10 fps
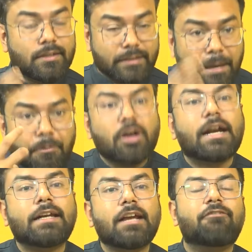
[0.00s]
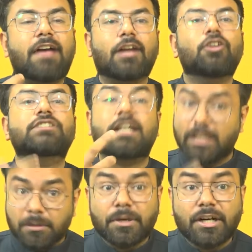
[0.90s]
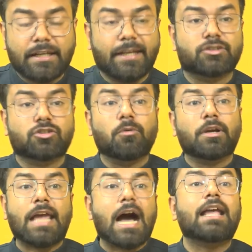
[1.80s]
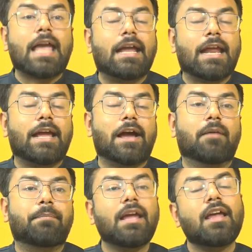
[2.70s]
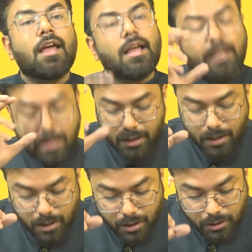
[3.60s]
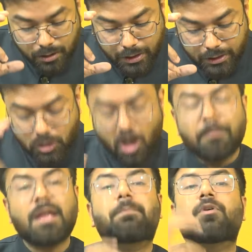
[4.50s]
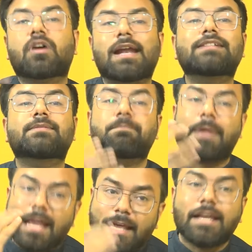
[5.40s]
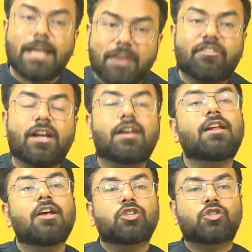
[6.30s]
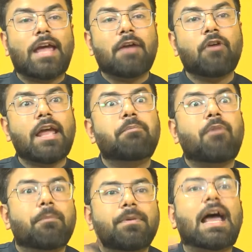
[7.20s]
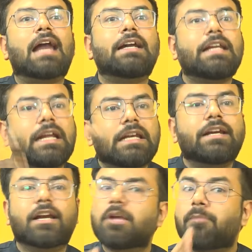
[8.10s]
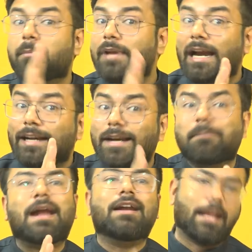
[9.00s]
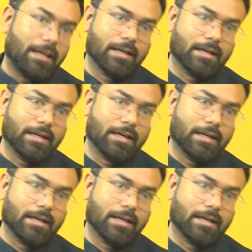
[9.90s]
democratic values and liberties. So, what are they saying here? That economic progress pe hi keval jo hai wo ek popularity, ek leader ki popularity depend nahi